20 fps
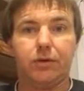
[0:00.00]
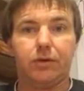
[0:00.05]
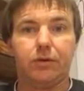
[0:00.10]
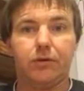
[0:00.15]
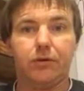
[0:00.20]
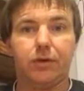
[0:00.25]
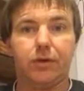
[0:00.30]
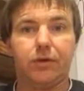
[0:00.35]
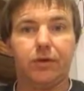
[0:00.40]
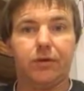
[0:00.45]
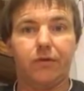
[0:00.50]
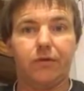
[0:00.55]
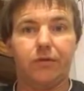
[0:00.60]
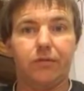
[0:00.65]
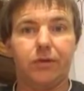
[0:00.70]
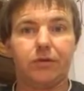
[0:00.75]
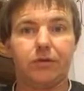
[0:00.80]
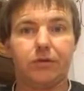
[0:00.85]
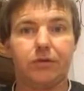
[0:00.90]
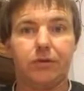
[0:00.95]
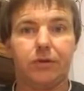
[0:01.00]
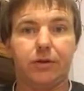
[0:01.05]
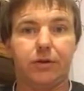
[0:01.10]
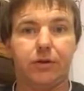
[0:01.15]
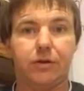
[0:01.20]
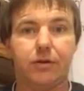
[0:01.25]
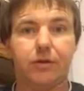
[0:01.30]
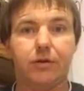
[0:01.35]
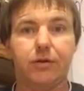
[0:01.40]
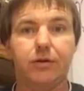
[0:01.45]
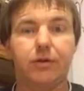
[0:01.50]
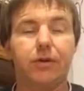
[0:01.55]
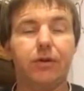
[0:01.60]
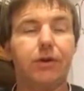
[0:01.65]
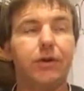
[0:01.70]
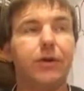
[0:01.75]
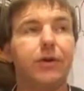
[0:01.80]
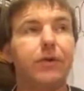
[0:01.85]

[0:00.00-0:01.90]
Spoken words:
and you have basically a leader